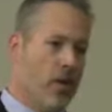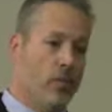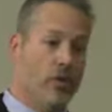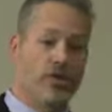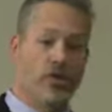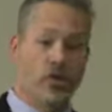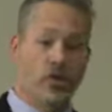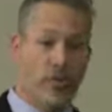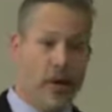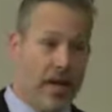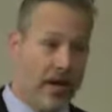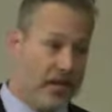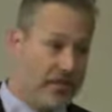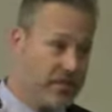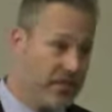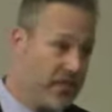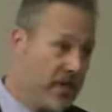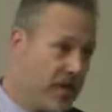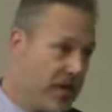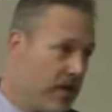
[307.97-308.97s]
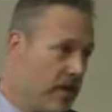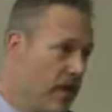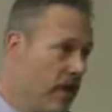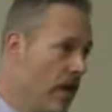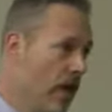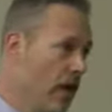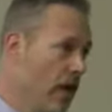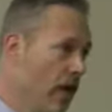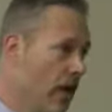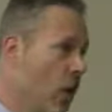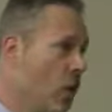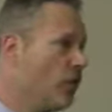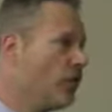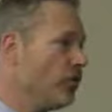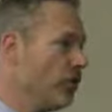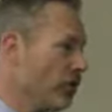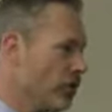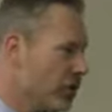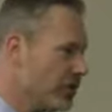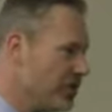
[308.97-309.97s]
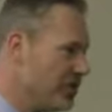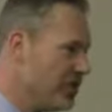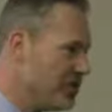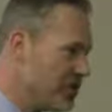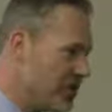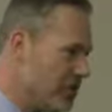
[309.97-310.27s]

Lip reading: which you may have seen, hopefully you've seen